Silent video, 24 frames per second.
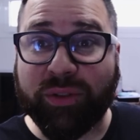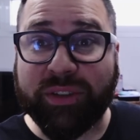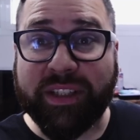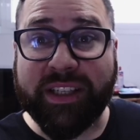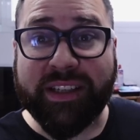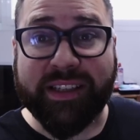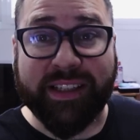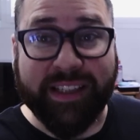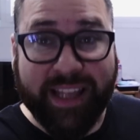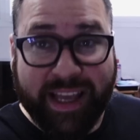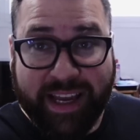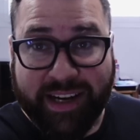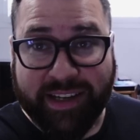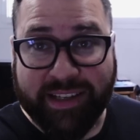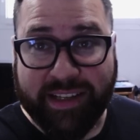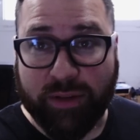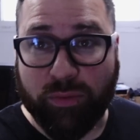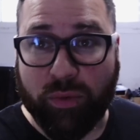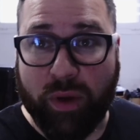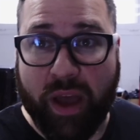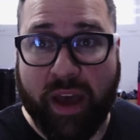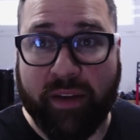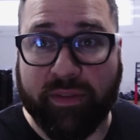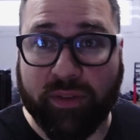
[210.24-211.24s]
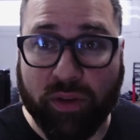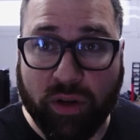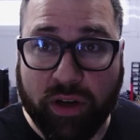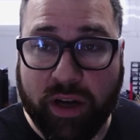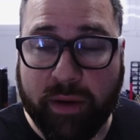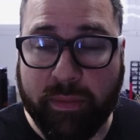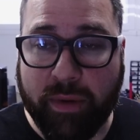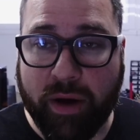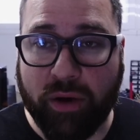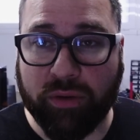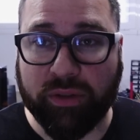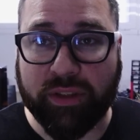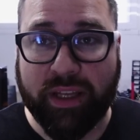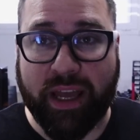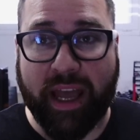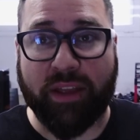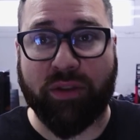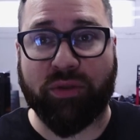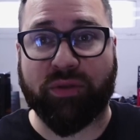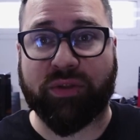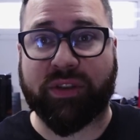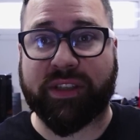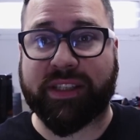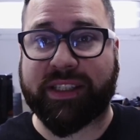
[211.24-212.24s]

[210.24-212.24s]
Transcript: all these layers that we have talked about and you